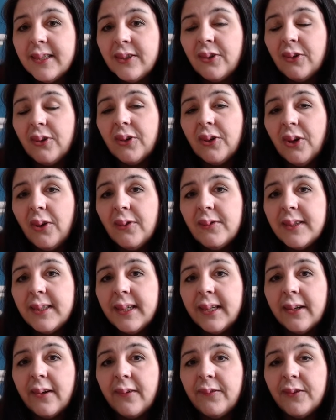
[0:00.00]
and you look closely
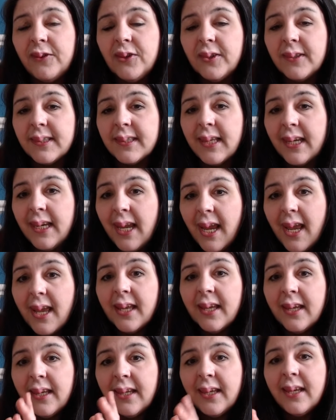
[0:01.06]
enough, and you can say, yeah,
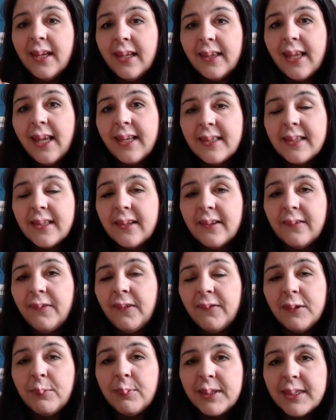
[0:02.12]
that's a
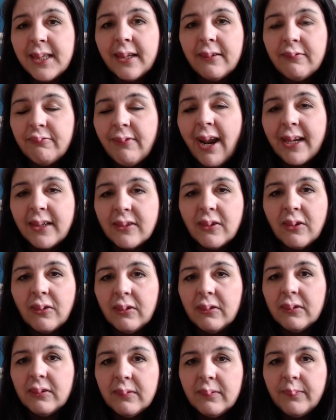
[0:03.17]
50%
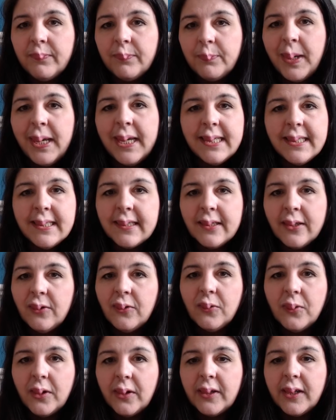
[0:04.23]
ragdoll piece that you're
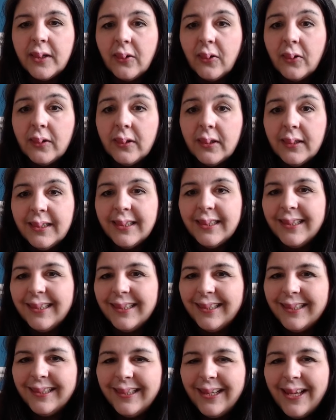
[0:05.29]
working on.
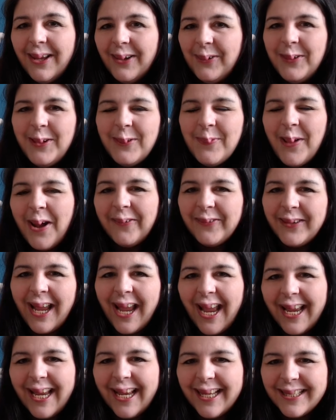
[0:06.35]
With the amount of
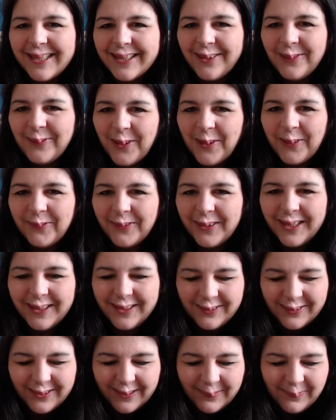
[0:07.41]
cat hairs that are woven
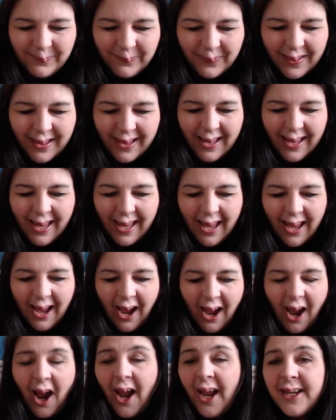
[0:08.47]
into it.
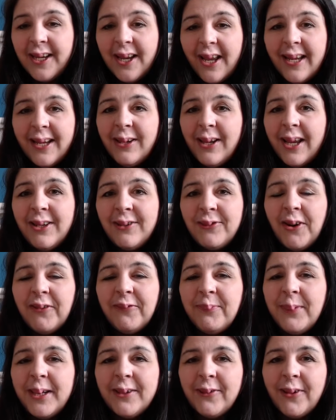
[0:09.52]
It drove
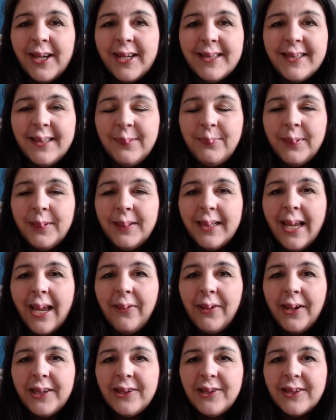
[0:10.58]
me crazy, but now
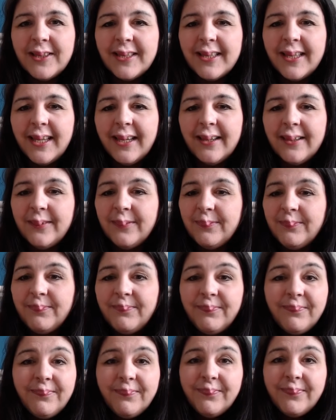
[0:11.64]
I just think
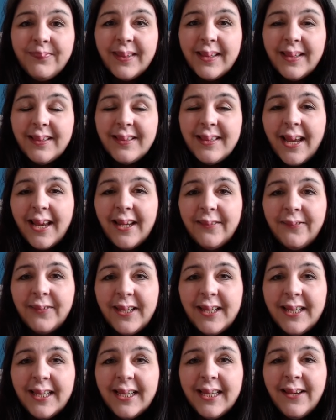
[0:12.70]
c'est la
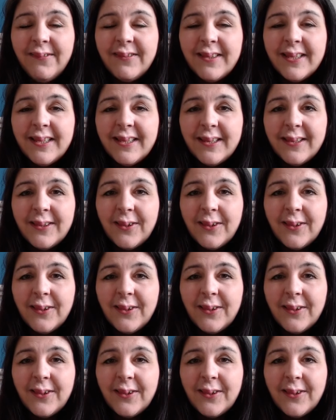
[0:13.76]
vie, gives it